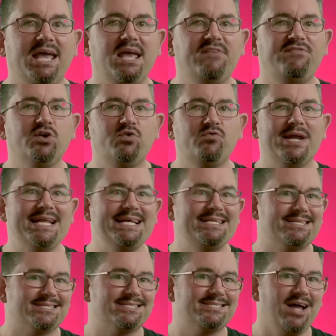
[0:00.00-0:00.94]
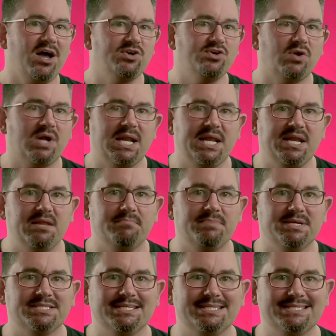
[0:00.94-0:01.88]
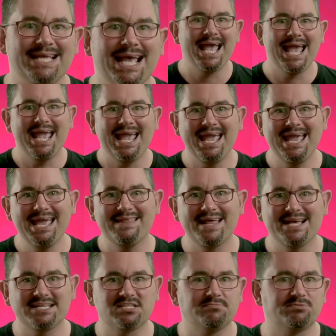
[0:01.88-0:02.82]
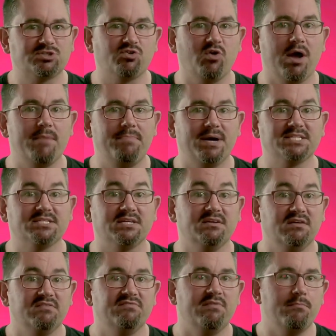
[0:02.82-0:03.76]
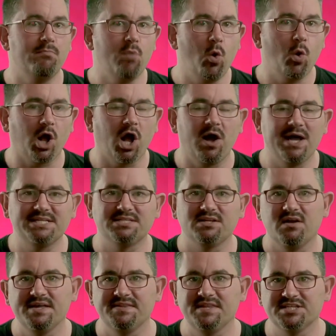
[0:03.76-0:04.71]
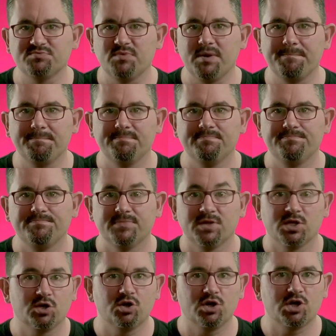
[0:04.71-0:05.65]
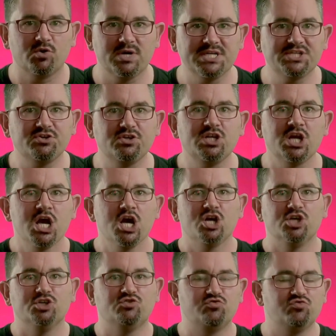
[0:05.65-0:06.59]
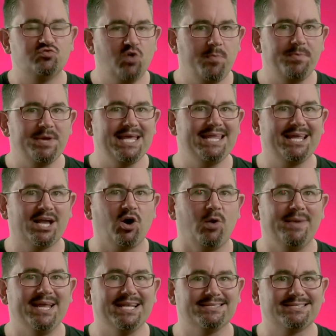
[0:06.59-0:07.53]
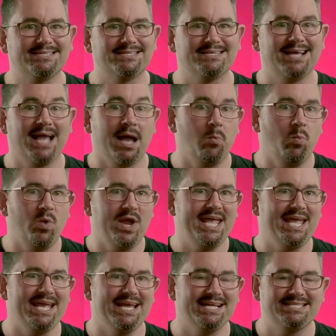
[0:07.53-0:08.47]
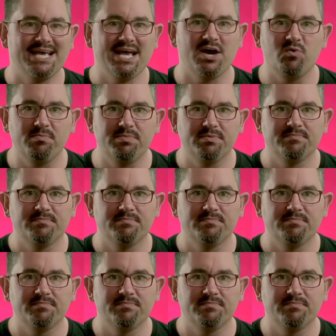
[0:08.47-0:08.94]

If you're ready to start your cleaning business, hit that subscribe button for more guides like this one. Got a question? Drop it in the comments and we're here to help.